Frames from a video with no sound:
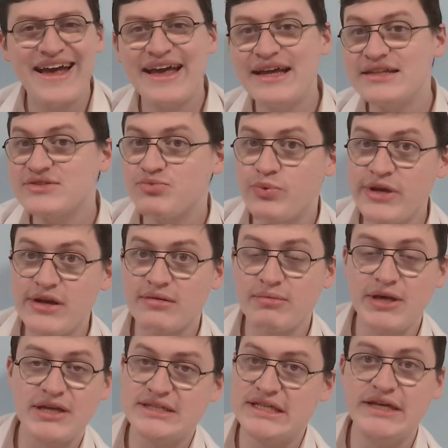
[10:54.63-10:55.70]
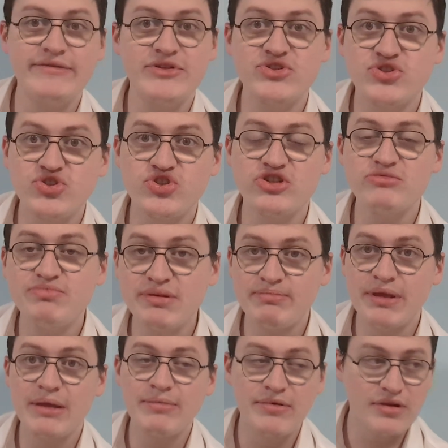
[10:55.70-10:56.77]
it's weird because even stupid
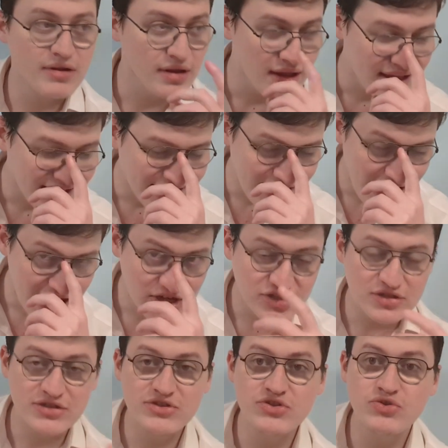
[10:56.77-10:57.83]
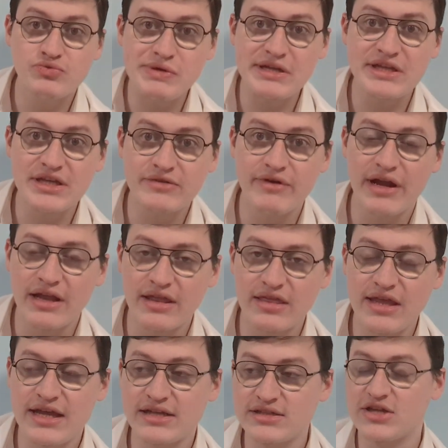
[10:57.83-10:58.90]
people can actually do really great
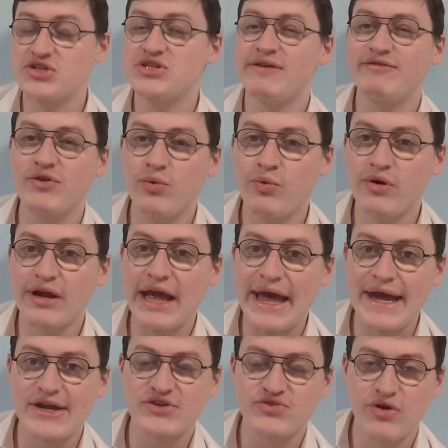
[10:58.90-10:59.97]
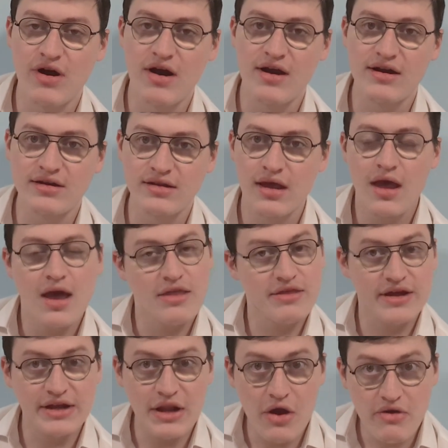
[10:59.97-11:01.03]
things. They just have to work extra hard.
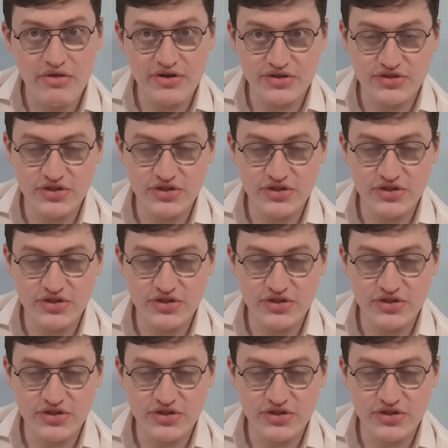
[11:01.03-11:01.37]
They know they're